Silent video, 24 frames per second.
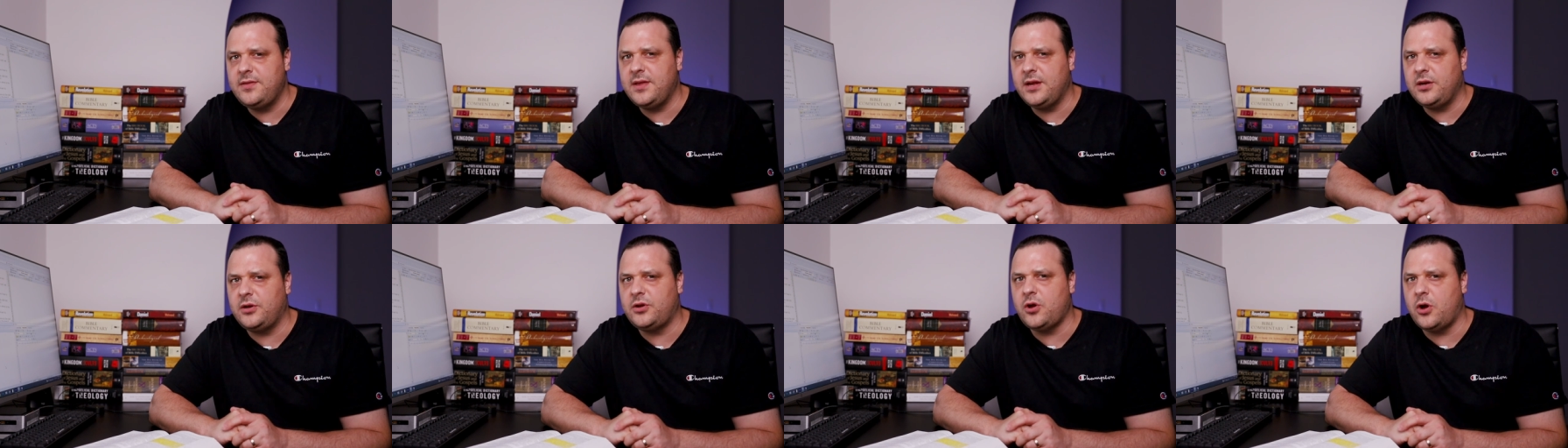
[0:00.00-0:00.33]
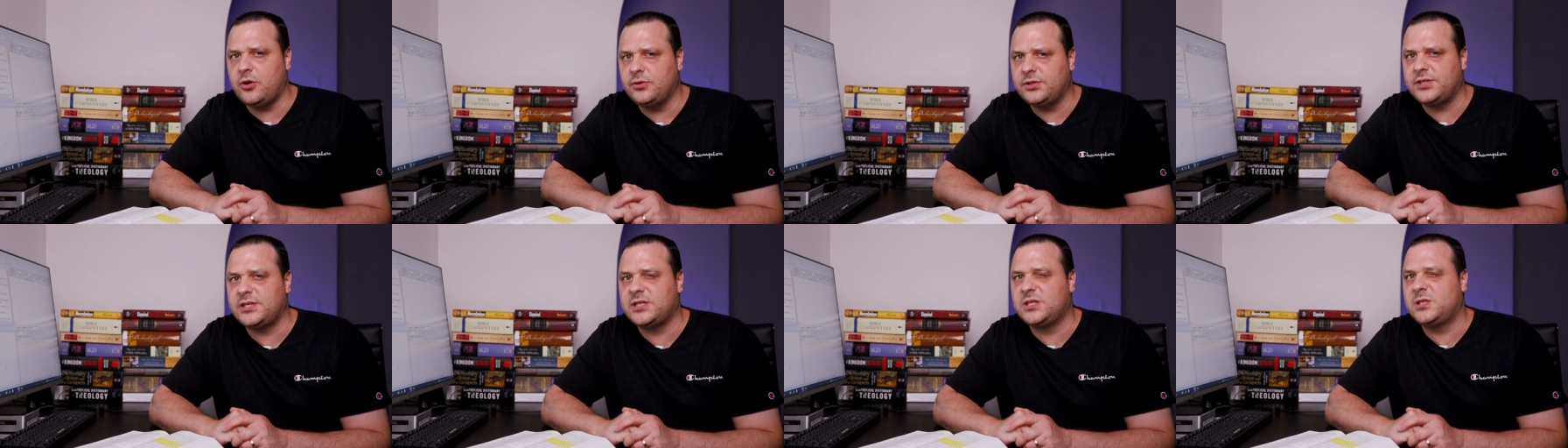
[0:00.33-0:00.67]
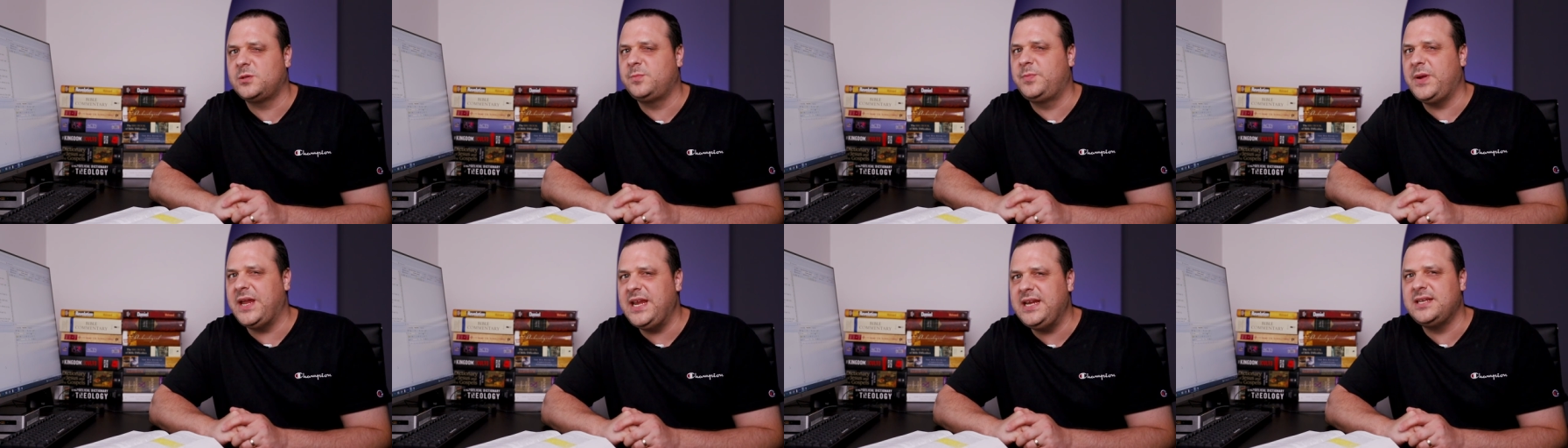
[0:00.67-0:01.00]
that God
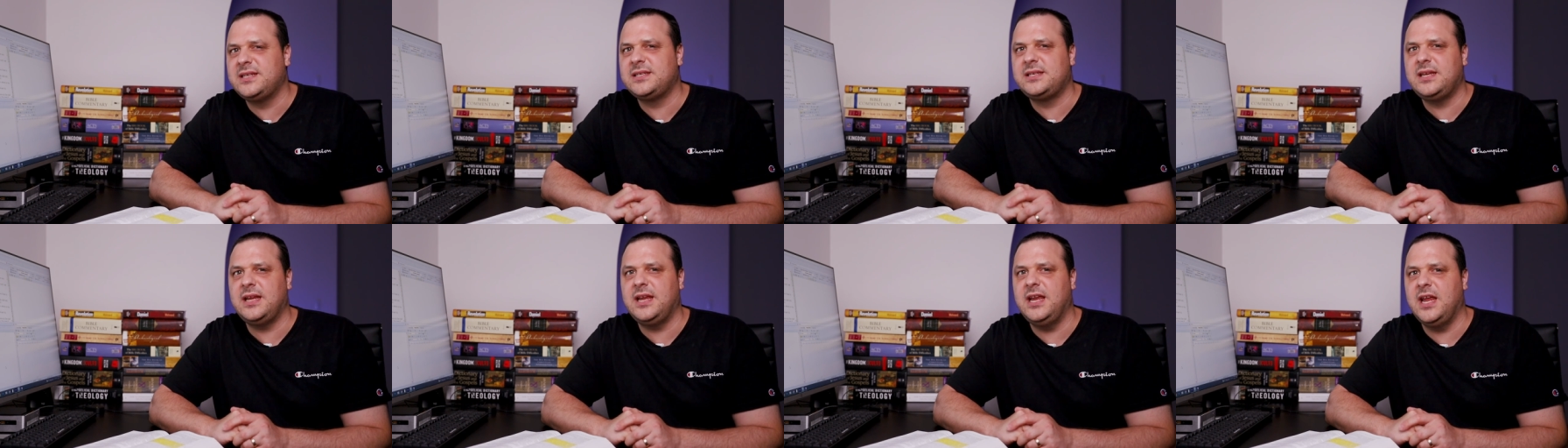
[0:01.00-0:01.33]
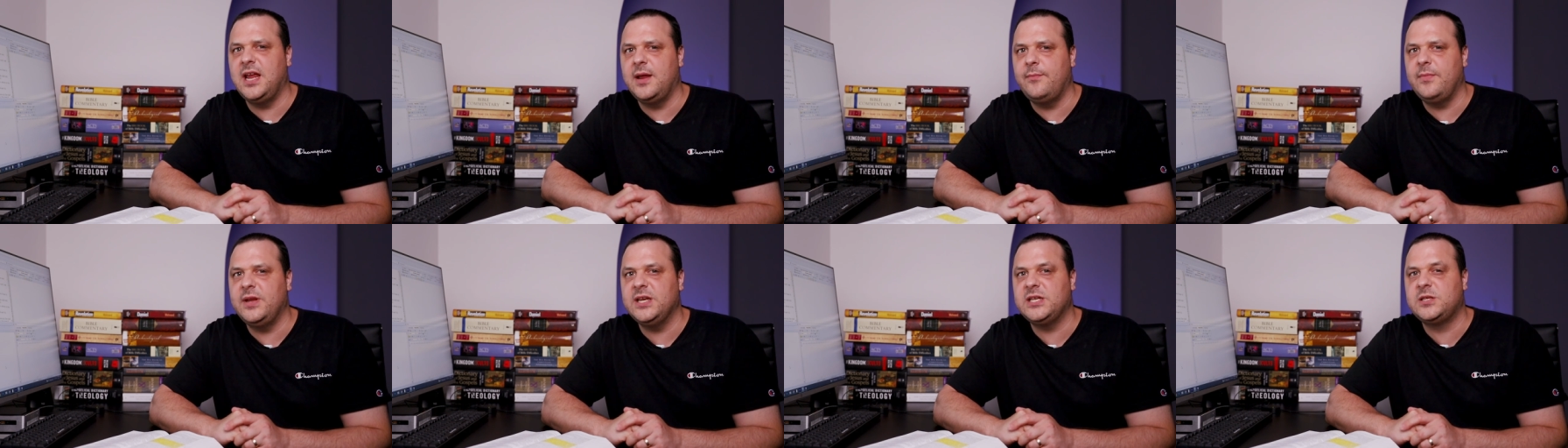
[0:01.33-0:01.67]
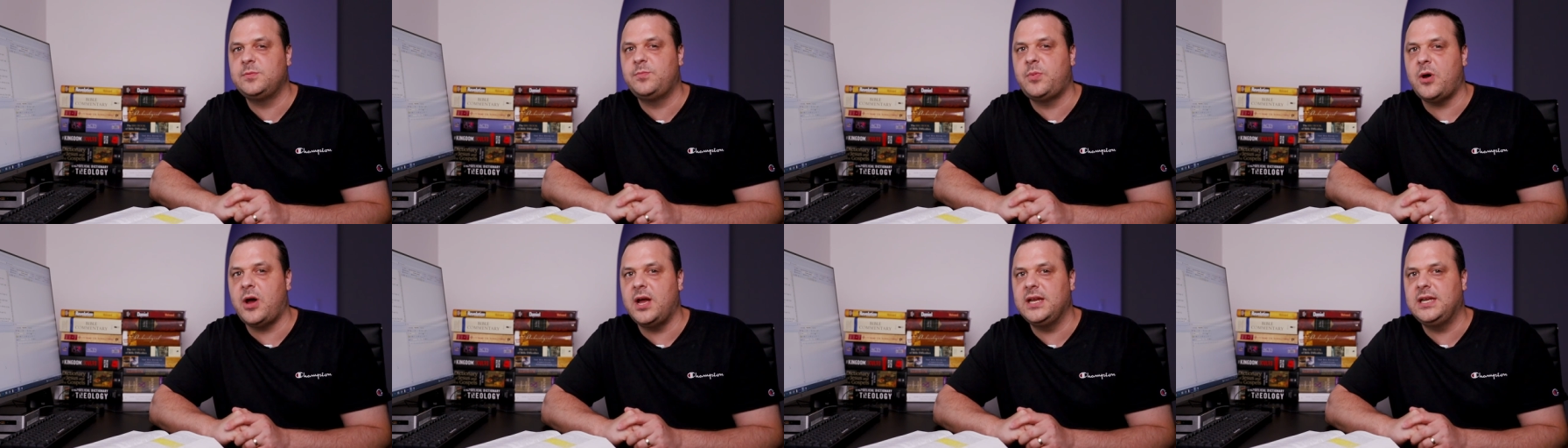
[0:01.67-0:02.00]
speaks to him
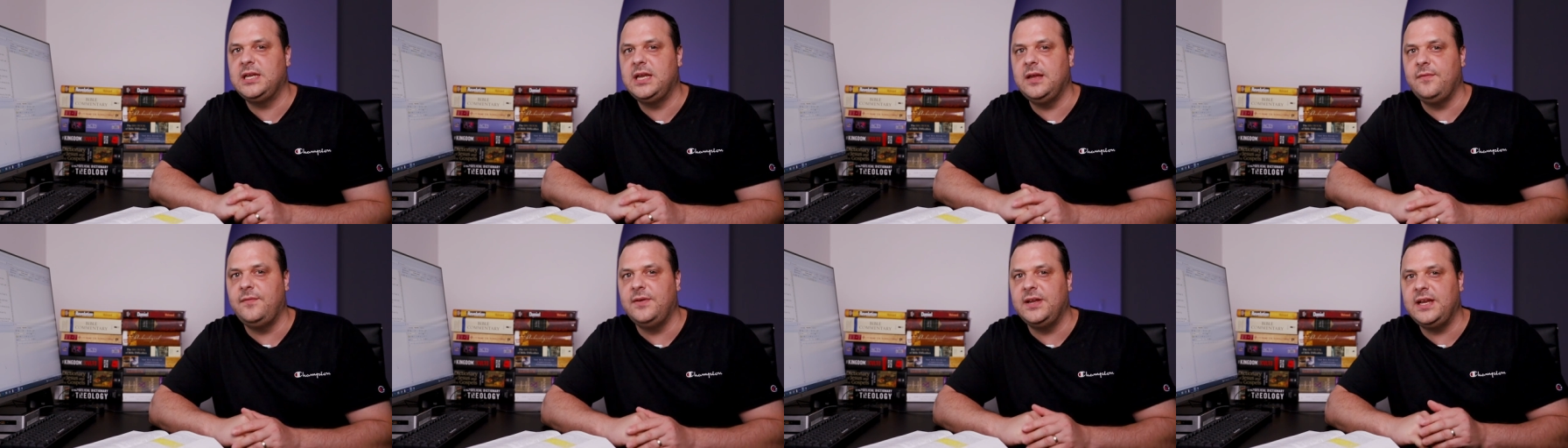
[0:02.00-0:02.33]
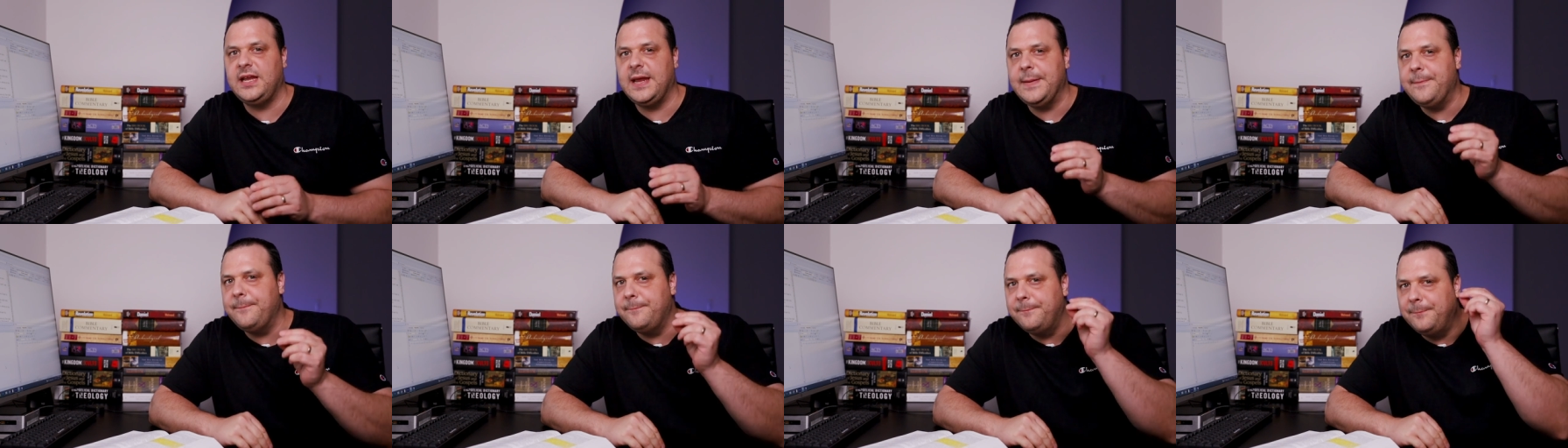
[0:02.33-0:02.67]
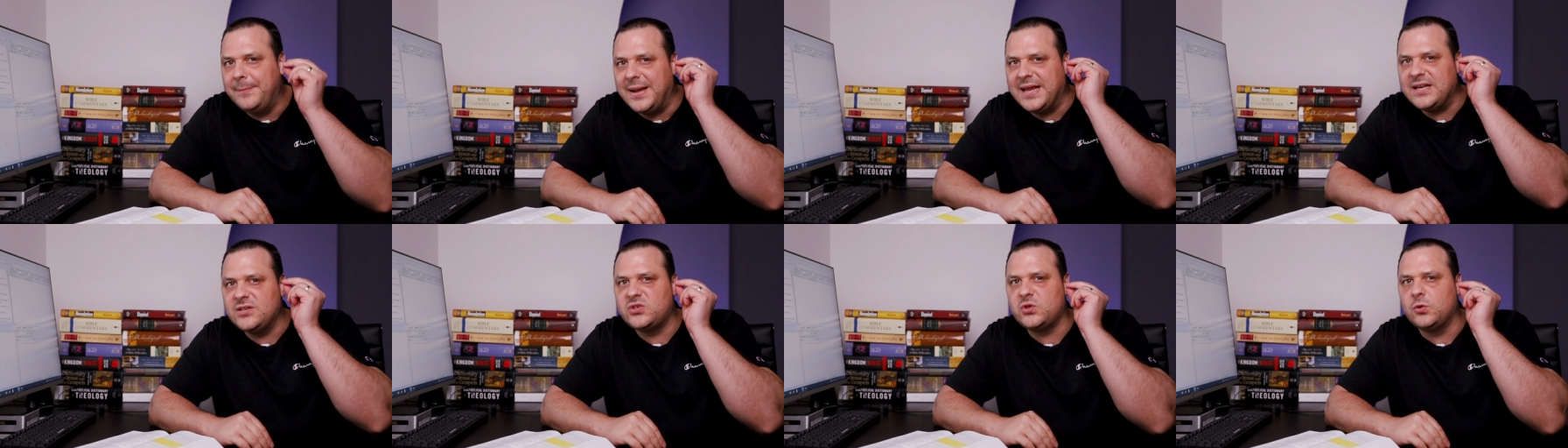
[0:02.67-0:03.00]
is by giving
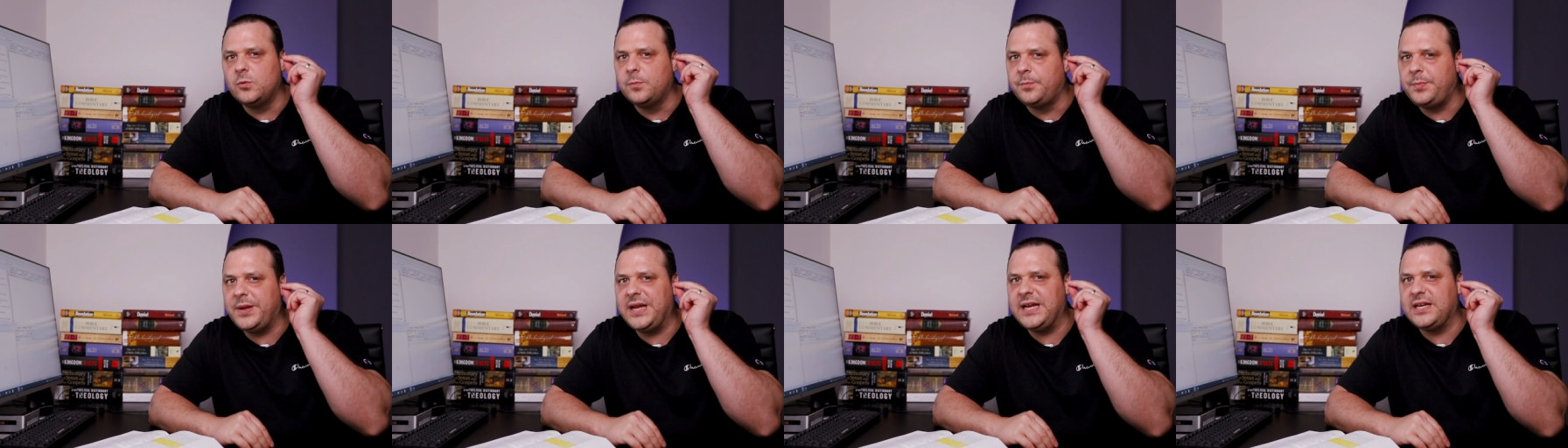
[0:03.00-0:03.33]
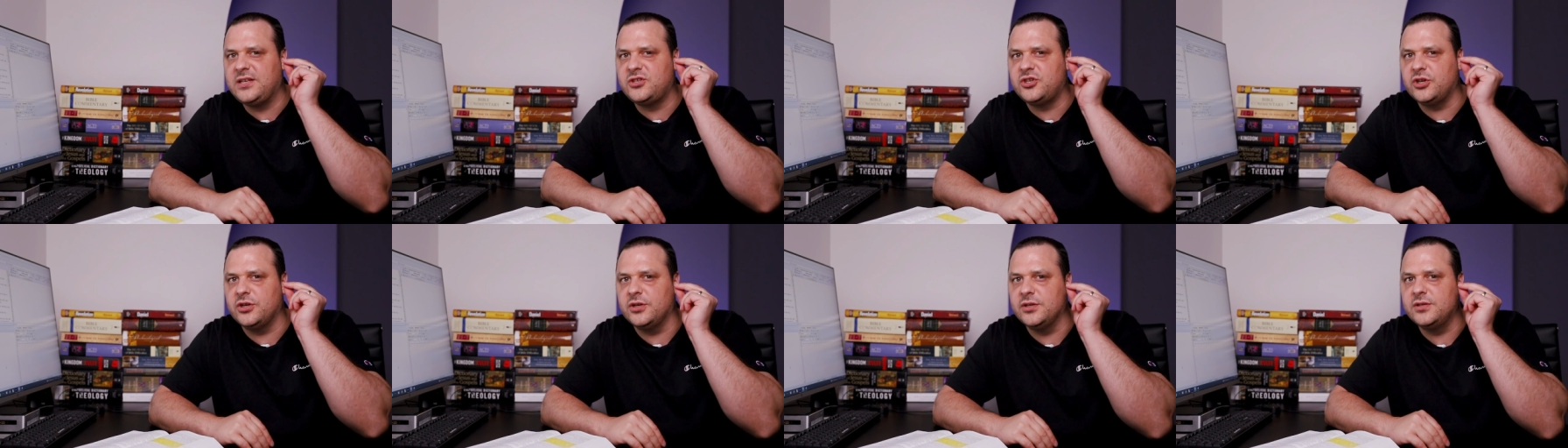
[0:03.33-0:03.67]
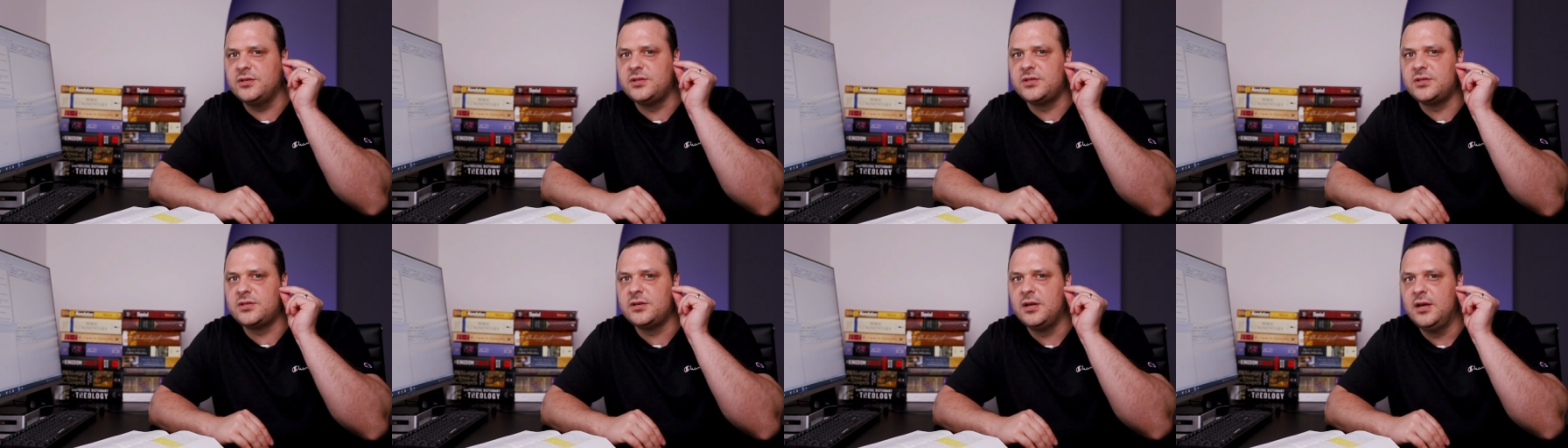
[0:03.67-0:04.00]
him mental
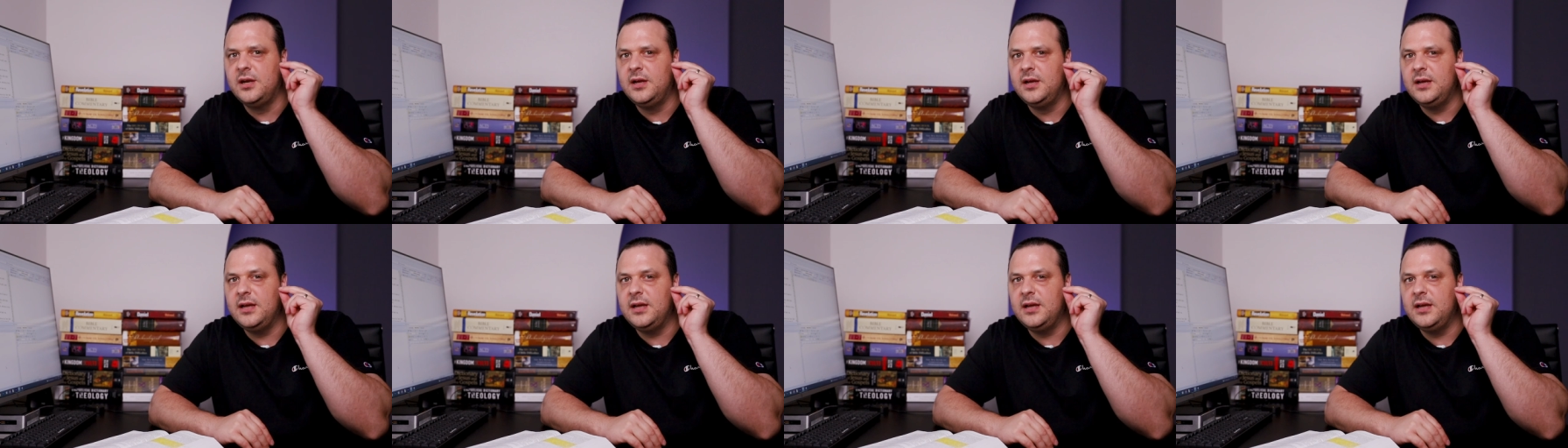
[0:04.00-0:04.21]
pictures